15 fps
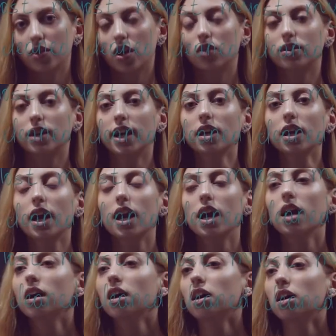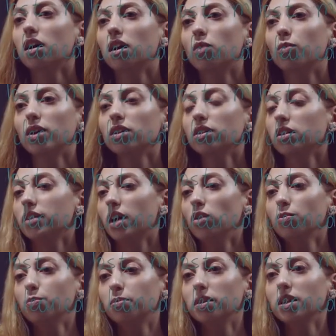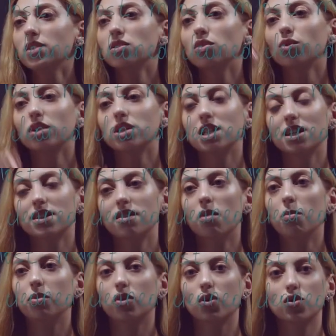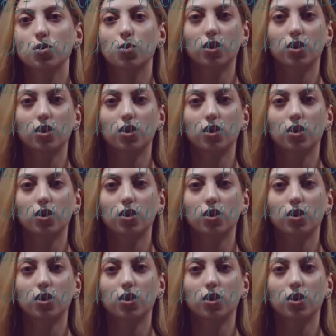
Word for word: Okay, well, now please look at the examples.